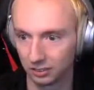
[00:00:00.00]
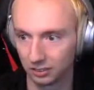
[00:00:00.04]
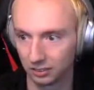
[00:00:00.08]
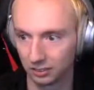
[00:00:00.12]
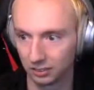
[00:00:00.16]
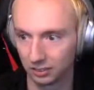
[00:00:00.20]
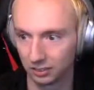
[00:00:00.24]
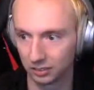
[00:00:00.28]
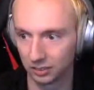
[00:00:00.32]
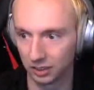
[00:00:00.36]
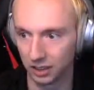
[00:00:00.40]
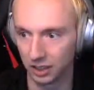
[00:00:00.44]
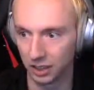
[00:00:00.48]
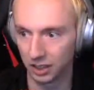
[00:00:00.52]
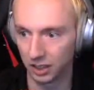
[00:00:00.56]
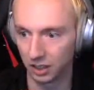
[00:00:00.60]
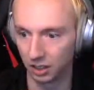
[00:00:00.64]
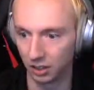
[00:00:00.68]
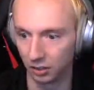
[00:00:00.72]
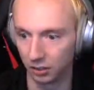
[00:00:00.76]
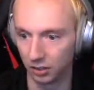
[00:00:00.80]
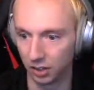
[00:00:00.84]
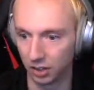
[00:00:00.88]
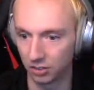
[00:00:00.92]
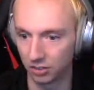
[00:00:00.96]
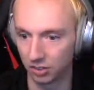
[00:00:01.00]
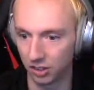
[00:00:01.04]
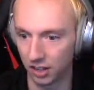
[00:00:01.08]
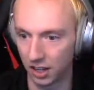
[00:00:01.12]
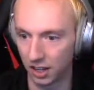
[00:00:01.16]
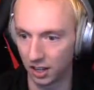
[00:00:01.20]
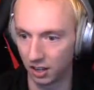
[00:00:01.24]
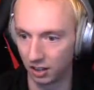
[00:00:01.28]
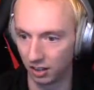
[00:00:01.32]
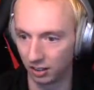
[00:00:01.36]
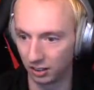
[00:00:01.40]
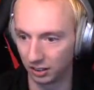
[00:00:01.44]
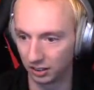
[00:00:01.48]
There you go. There's the
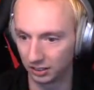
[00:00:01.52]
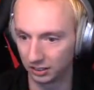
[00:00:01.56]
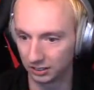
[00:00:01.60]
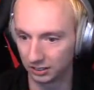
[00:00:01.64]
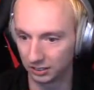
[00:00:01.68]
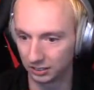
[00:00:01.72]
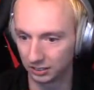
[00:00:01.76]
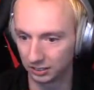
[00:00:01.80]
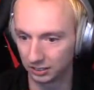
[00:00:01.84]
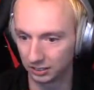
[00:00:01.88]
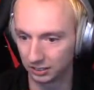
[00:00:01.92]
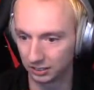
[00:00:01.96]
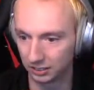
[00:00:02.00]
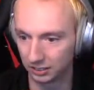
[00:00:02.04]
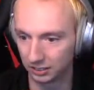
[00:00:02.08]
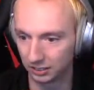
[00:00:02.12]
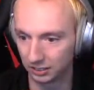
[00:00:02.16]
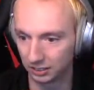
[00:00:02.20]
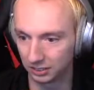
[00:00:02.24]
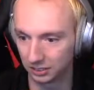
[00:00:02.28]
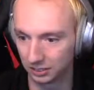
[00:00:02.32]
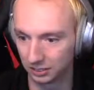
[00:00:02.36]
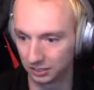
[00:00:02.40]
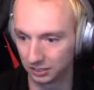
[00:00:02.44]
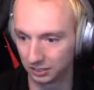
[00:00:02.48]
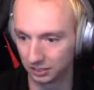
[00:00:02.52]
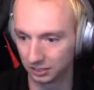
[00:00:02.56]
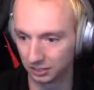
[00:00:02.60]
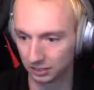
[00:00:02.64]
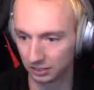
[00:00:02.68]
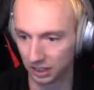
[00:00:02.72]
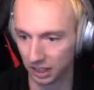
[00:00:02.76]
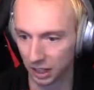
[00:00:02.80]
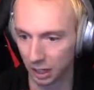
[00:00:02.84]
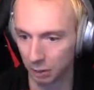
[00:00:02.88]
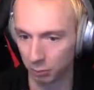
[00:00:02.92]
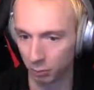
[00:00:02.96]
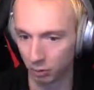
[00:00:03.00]
hill.
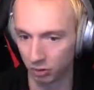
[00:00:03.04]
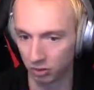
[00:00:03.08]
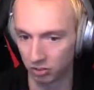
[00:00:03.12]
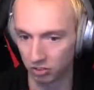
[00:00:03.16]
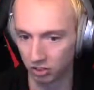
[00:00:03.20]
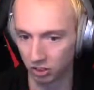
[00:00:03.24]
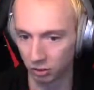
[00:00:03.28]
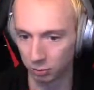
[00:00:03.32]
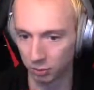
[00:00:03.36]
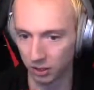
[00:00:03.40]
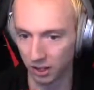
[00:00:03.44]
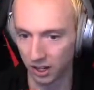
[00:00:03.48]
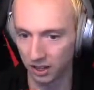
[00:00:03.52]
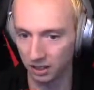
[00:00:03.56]
The airport's just behind